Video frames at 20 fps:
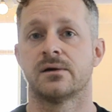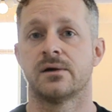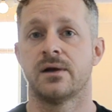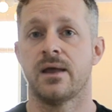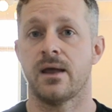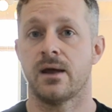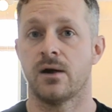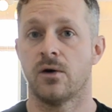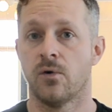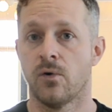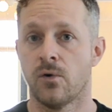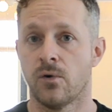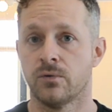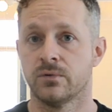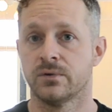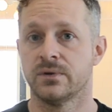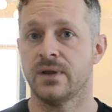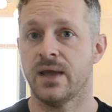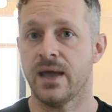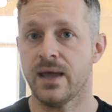their
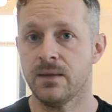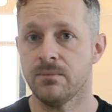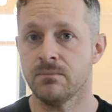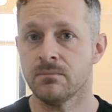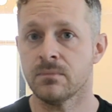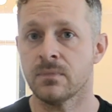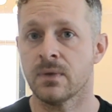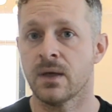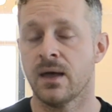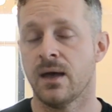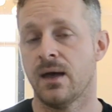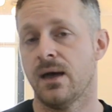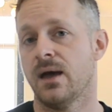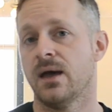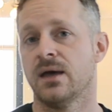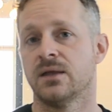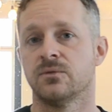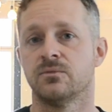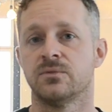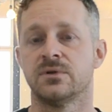own name
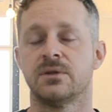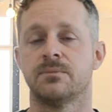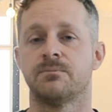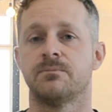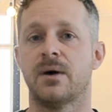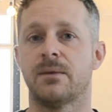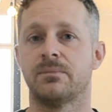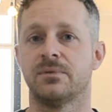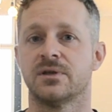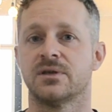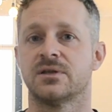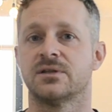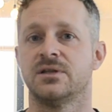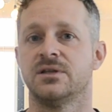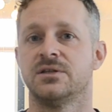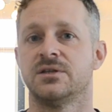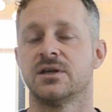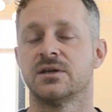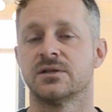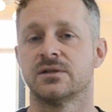and with a publicly
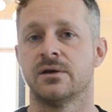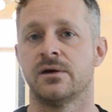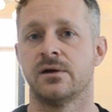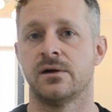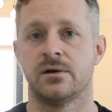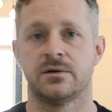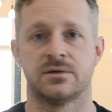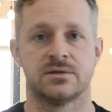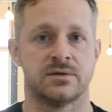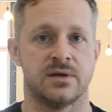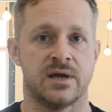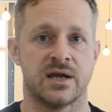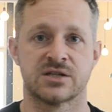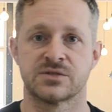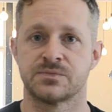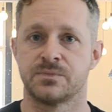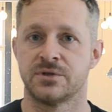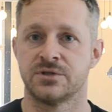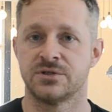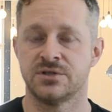declared
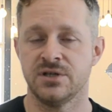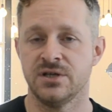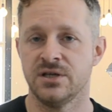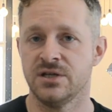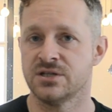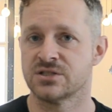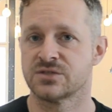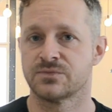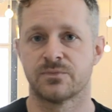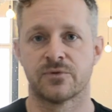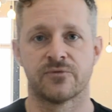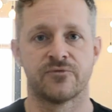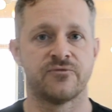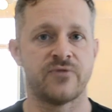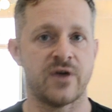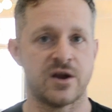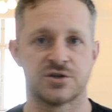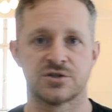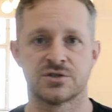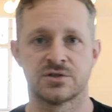expertise,
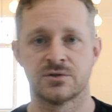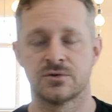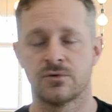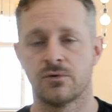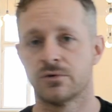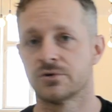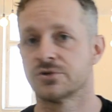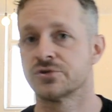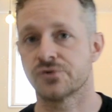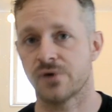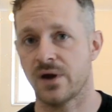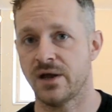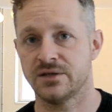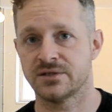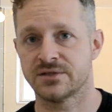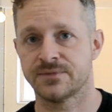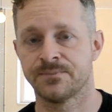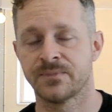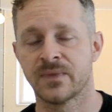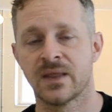profession or
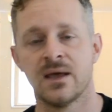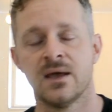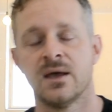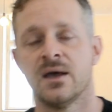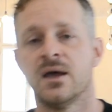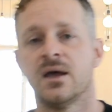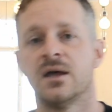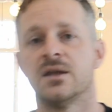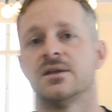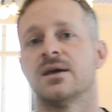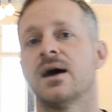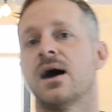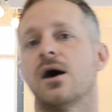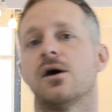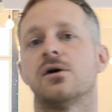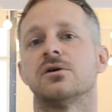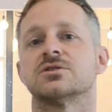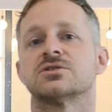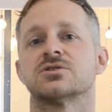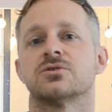trade. There are
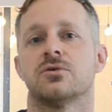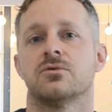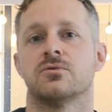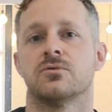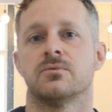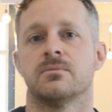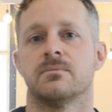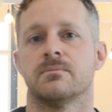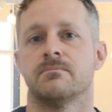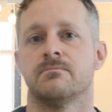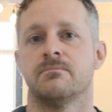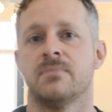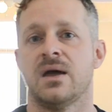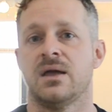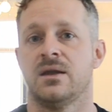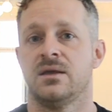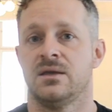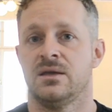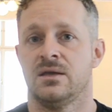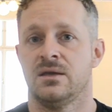also
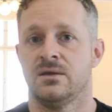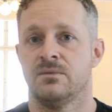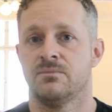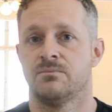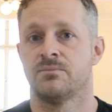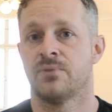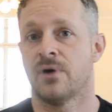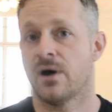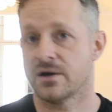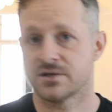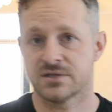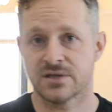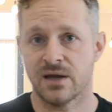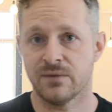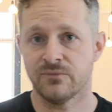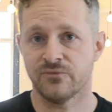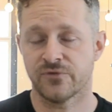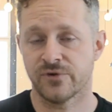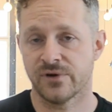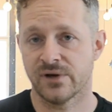many
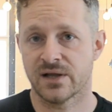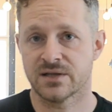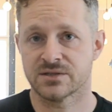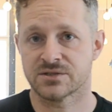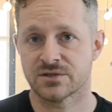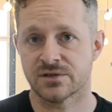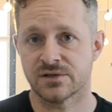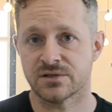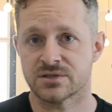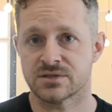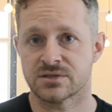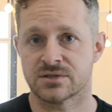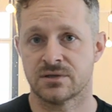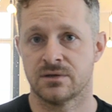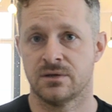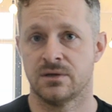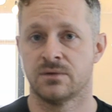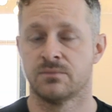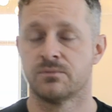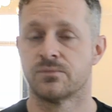part-time freelancers
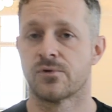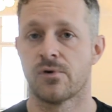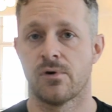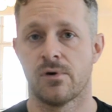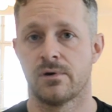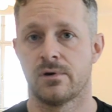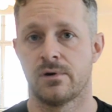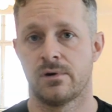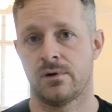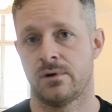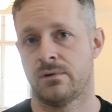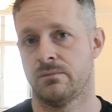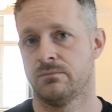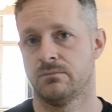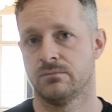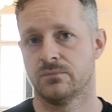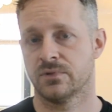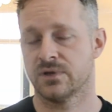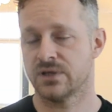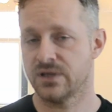in a broader
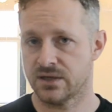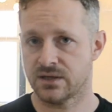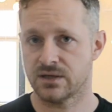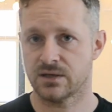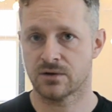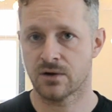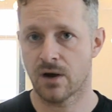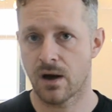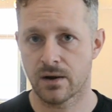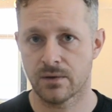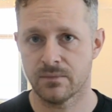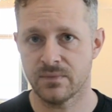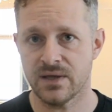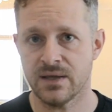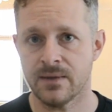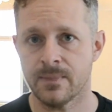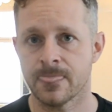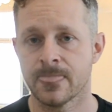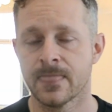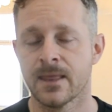gig
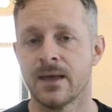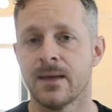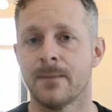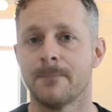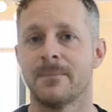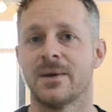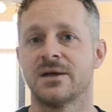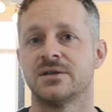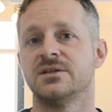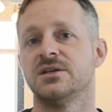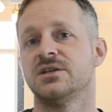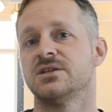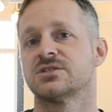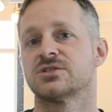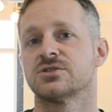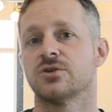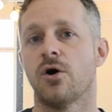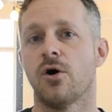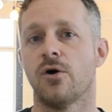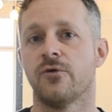economy, but these
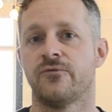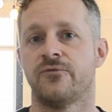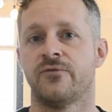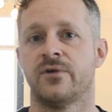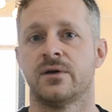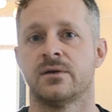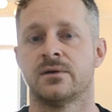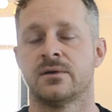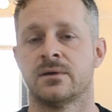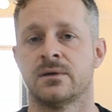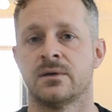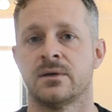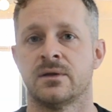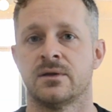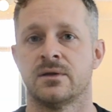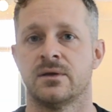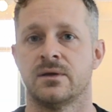often